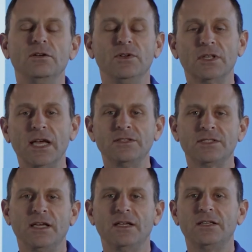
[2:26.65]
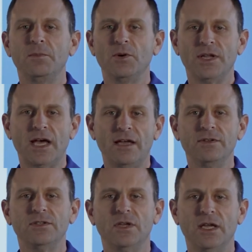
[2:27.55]
If you'd like to take a deeper dive
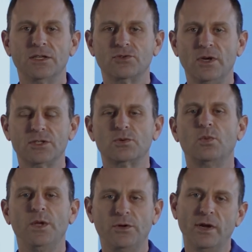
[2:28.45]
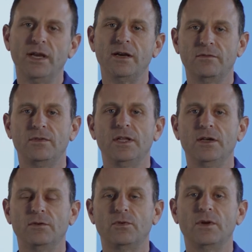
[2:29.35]
into SRECs, we created a
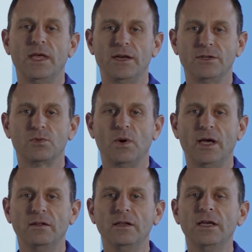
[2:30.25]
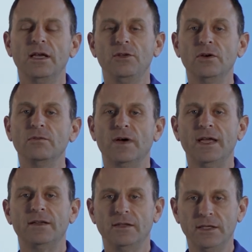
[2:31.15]
video for that as well. You can
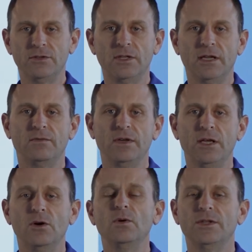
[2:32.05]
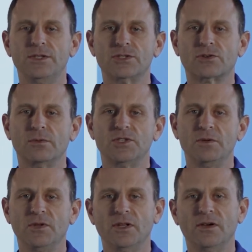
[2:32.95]
find a link to that video in the
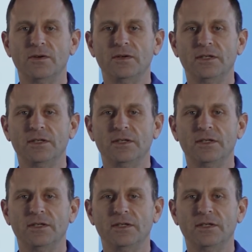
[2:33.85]
description below.